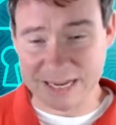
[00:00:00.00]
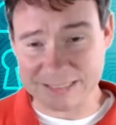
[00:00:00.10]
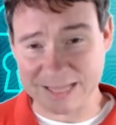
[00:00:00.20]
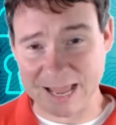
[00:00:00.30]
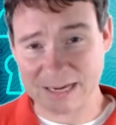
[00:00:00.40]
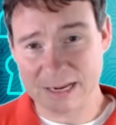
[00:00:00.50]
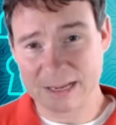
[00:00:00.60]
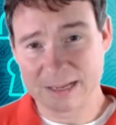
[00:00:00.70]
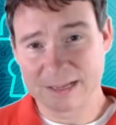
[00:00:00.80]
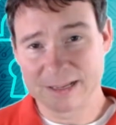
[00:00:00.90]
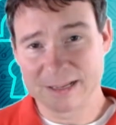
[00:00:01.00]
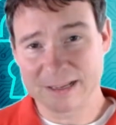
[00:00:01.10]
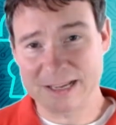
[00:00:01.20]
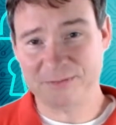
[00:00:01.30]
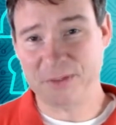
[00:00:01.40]
is that
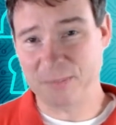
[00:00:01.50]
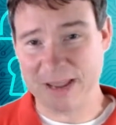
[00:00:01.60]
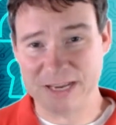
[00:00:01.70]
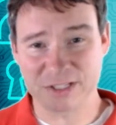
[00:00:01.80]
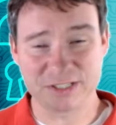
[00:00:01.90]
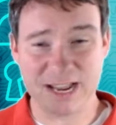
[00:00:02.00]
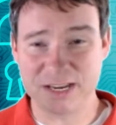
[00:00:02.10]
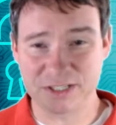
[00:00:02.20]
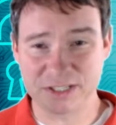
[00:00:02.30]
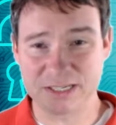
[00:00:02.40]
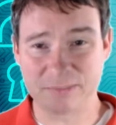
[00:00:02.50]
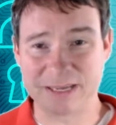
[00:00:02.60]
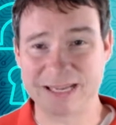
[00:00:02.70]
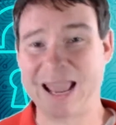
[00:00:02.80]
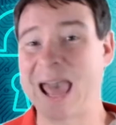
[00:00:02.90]
if the page is
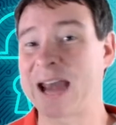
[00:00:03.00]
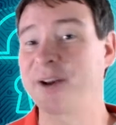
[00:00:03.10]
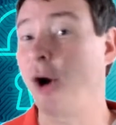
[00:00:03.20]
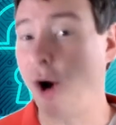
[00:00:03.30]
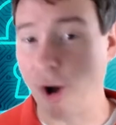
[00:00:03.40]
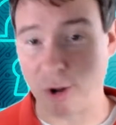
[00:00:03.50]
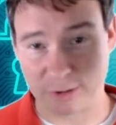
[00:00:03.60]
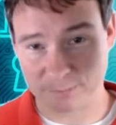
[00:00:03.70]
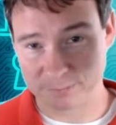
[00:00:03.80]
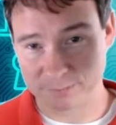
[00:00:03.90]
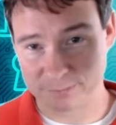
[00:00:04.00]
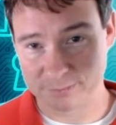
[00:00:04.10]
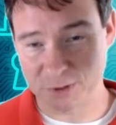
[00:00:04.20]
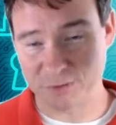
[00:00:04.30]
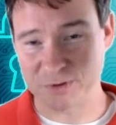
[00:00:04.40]
HTTP at all,
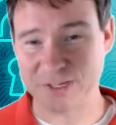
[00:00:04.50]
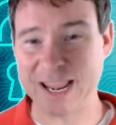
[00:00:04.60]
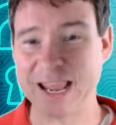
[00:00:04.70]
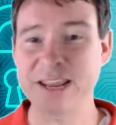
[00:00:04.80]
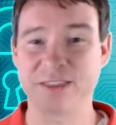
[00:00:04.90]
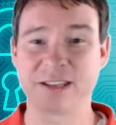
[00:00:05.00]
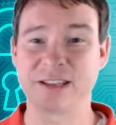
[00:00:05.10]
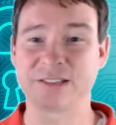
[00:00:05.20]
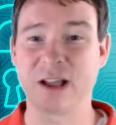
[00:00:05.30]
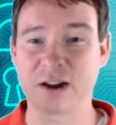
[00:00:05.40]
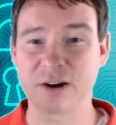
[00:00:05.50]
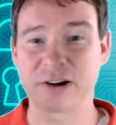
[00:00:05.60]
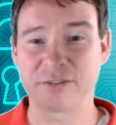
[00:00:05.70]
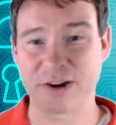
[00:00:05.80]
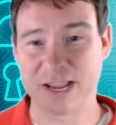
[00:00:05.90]
so if there's anything that's not
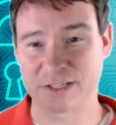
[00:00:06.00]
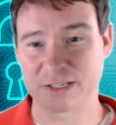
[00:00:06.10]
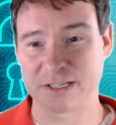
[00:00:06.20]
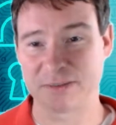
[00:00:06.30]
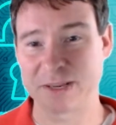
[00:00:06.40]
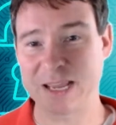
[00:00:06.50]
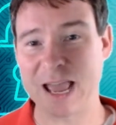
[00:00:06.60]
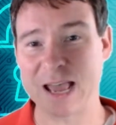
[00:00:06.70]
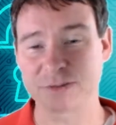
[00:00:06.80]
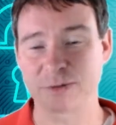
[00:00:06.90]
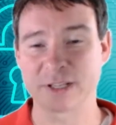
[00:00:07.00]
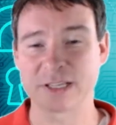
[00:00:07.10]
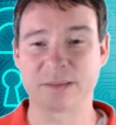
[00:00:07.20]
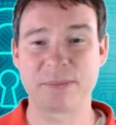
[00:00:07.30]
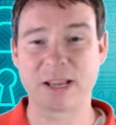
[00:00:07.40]
going over HTTPS, or at
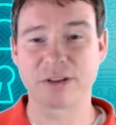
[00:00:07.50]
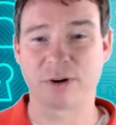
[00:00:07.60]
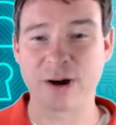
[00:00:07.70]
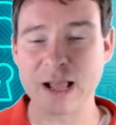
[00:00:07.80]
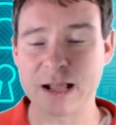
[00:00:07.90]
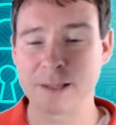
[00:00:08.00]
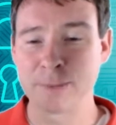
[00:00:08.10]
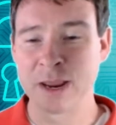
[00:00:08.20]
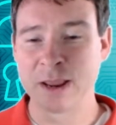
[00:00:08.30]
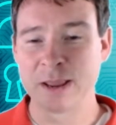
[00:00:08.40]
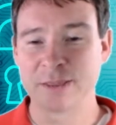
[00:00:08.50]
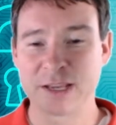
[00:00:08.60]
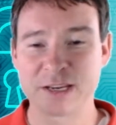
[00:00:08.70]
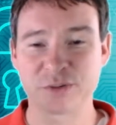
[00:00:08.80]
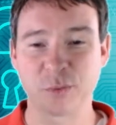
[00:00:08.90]
least the main URL,
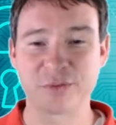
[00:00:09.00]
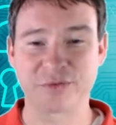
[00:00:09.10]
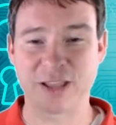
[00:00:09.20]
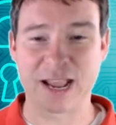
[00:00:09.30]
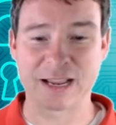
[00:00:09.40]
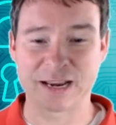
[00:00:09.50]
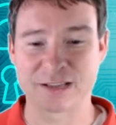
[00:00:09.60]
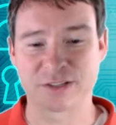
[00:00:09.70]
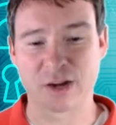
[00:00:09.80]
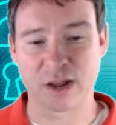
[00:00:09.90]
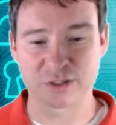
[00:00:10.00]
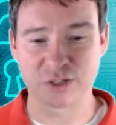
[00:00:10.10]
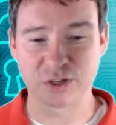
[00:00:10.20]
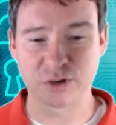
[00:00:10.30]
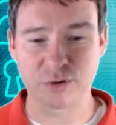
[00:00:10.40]
then it's going to flag it as not
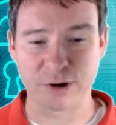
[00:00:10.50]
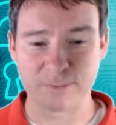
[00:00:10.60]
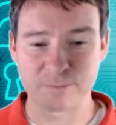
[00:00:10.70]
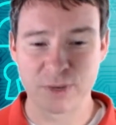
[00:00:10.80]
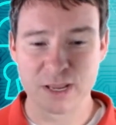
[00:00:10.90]
secure.